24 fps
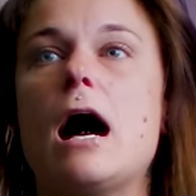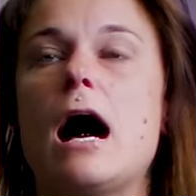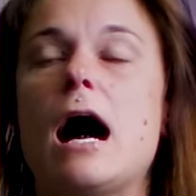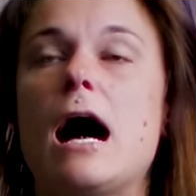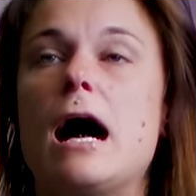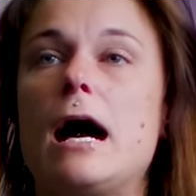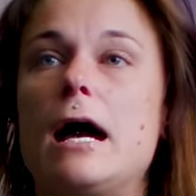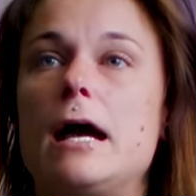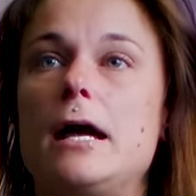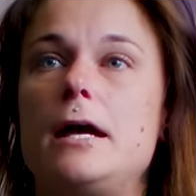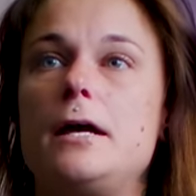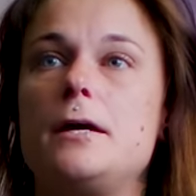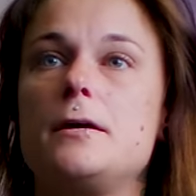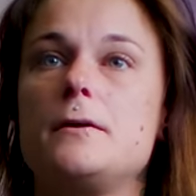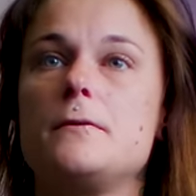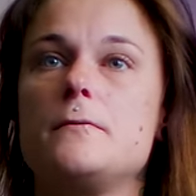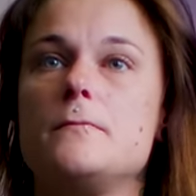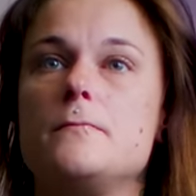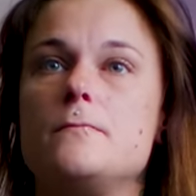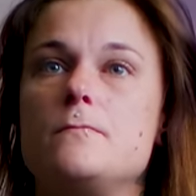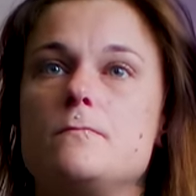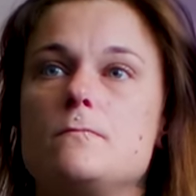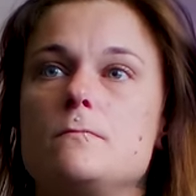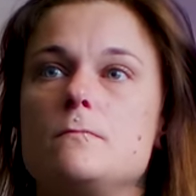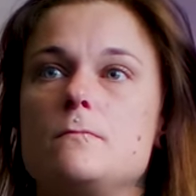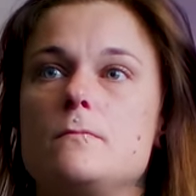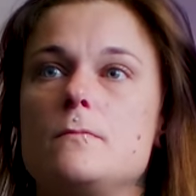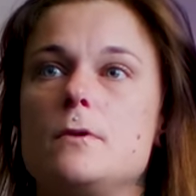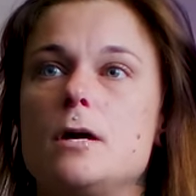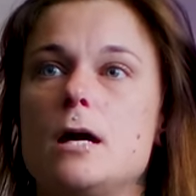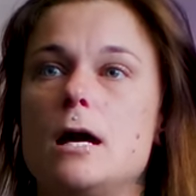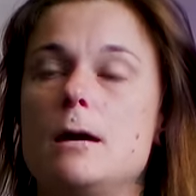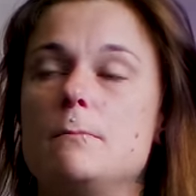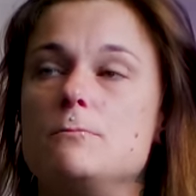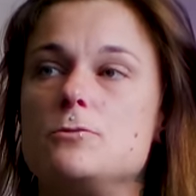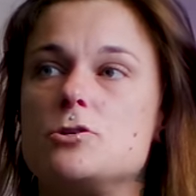I
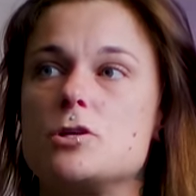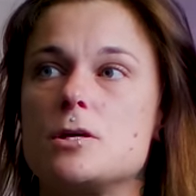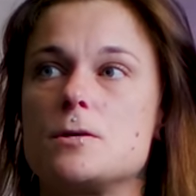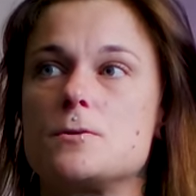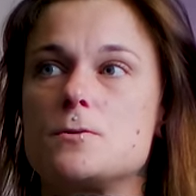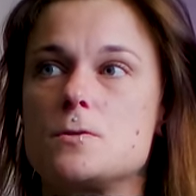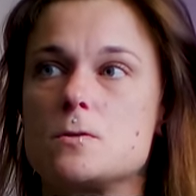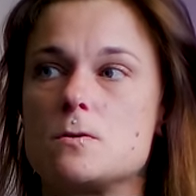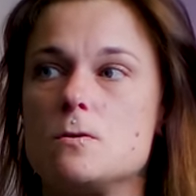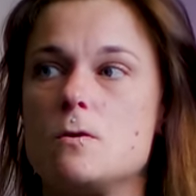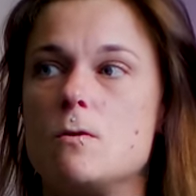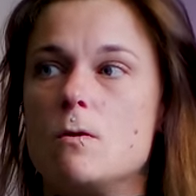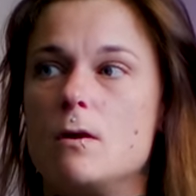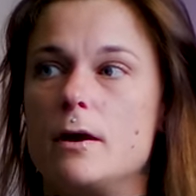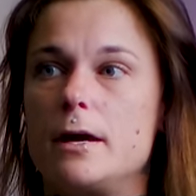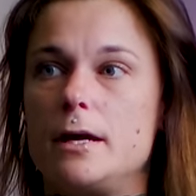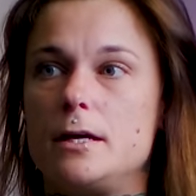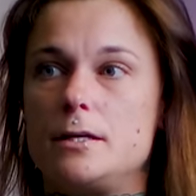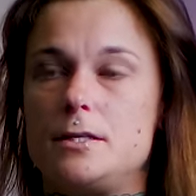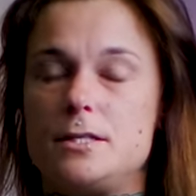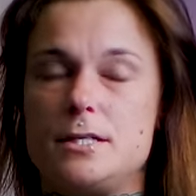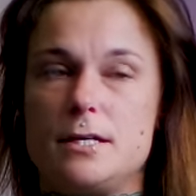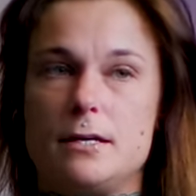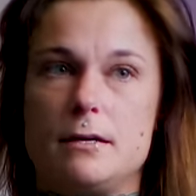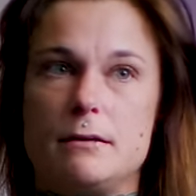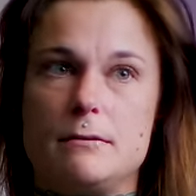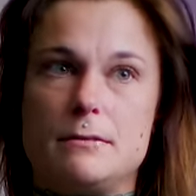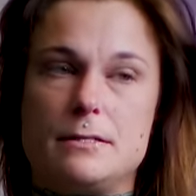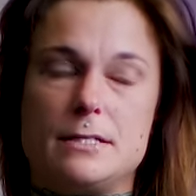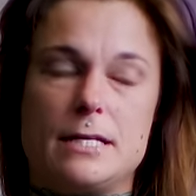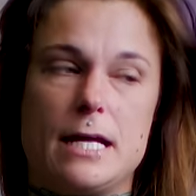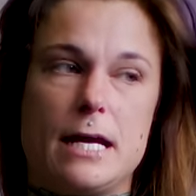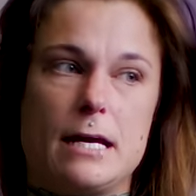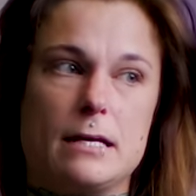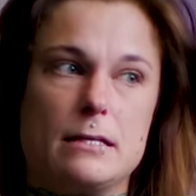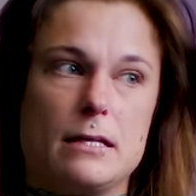am just going to
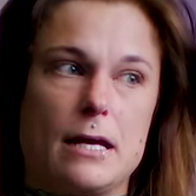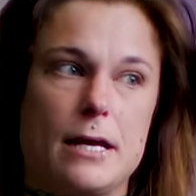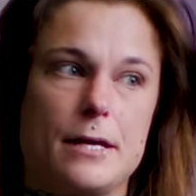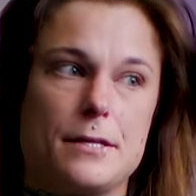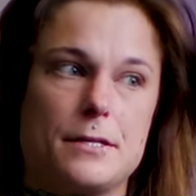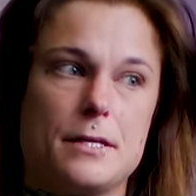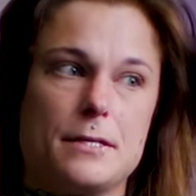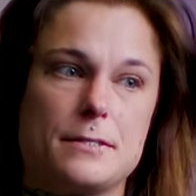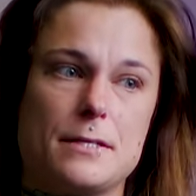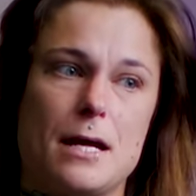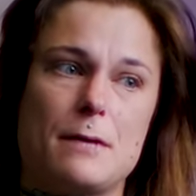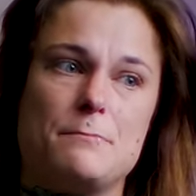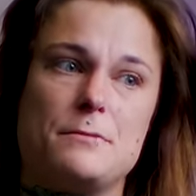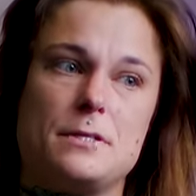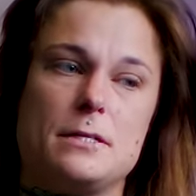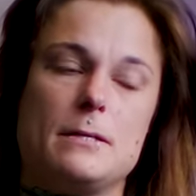say it like this.